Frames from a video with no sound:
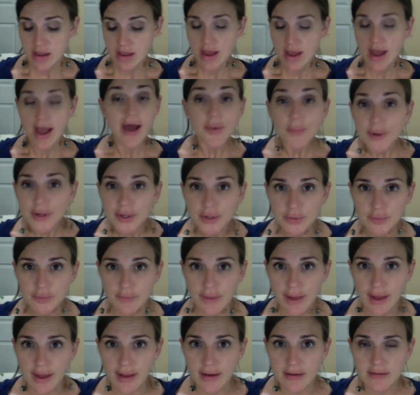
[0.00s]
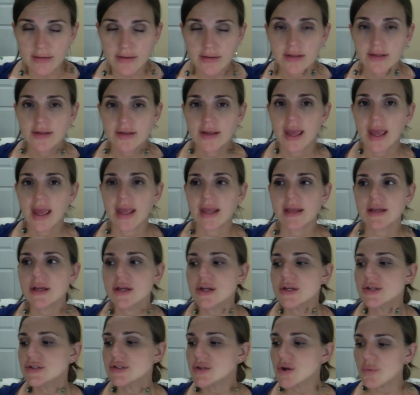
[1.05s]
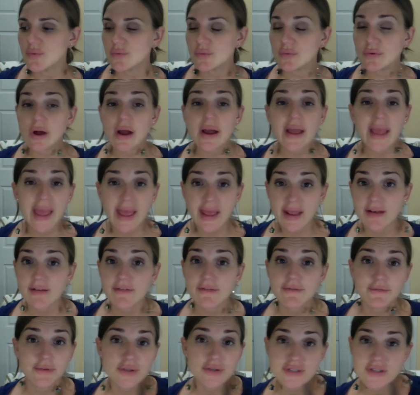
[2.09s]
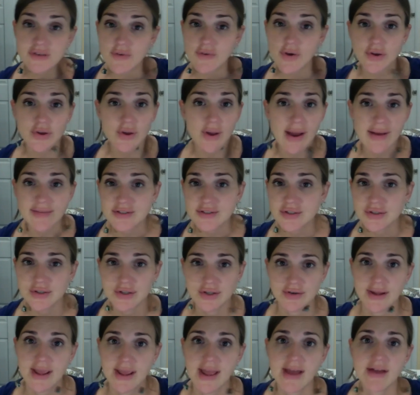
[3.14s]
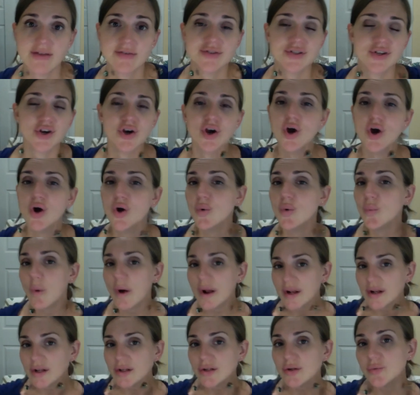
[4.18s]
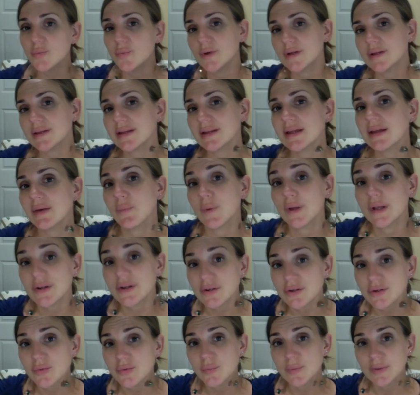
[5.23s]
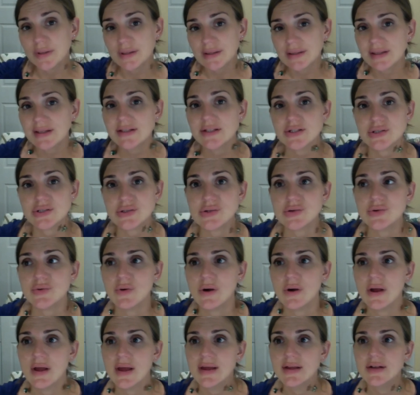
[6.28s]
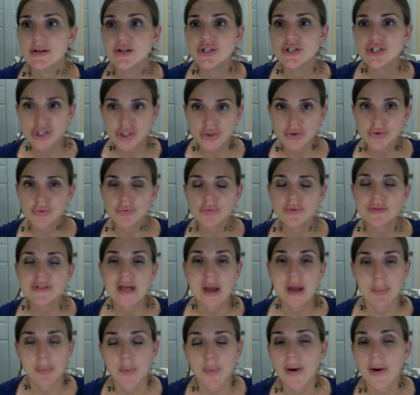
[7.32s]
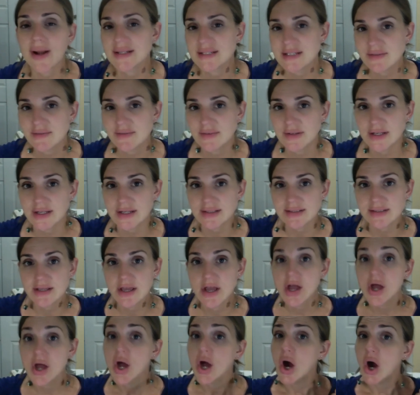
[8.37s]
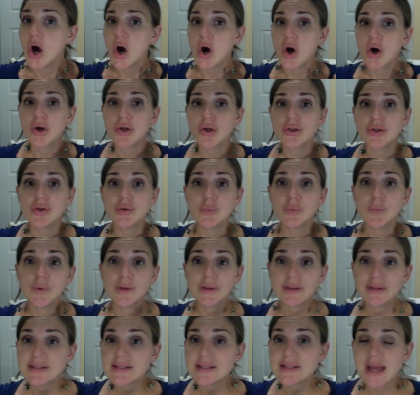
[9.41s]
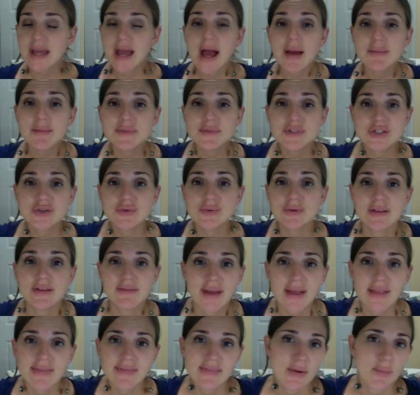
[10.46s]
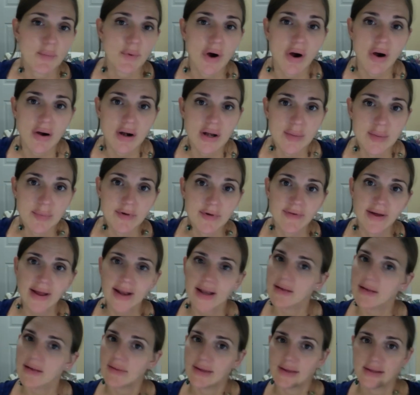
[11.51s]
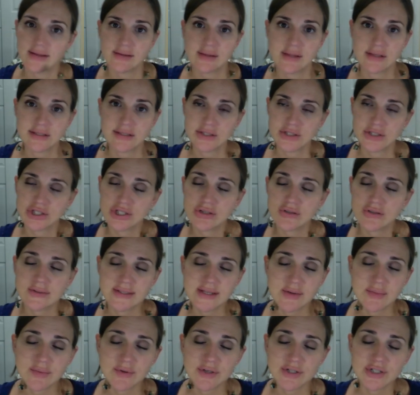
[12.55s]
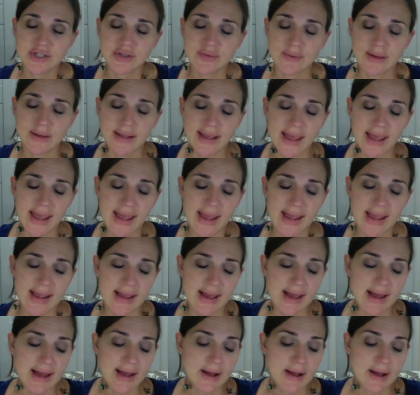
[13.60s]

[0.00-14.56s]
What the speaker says: How do I do that? Okay, so again, first of all, you have to look at your calendar. When are you willing to do Tupperware activities? Are you willing to come to an event that we're already providing? Like this Tuesday, we're doing a